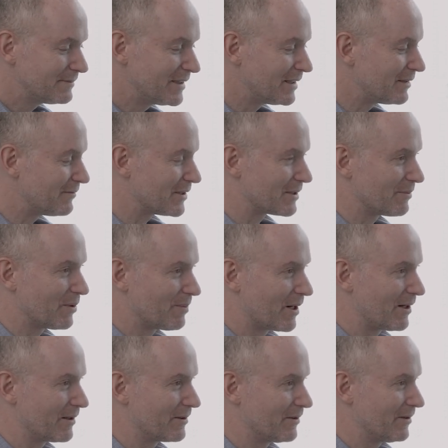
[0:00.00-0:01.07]
indivisible
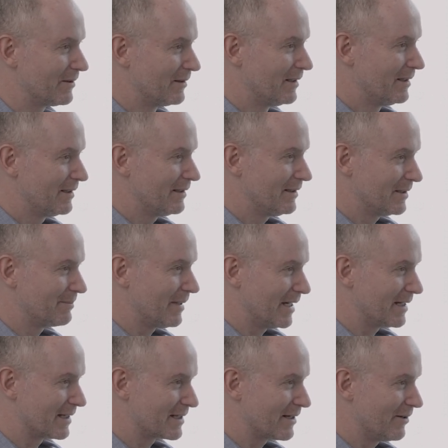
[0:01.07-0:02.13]
particle is by
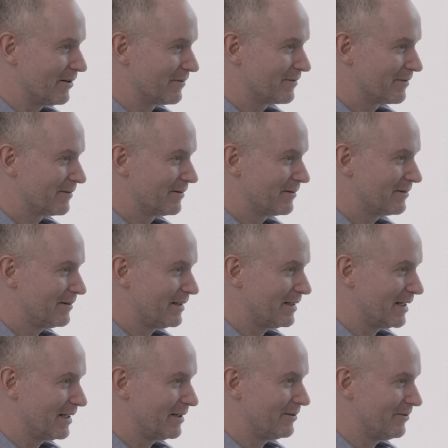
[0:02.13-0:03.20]
itself in
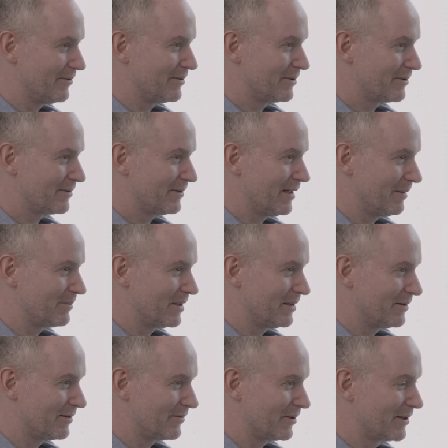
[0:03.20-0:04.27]
a huge empty
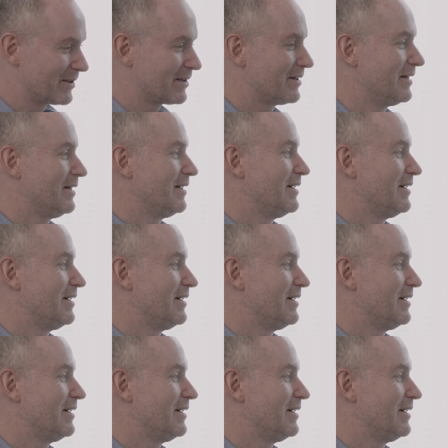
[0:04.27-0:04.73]
universe.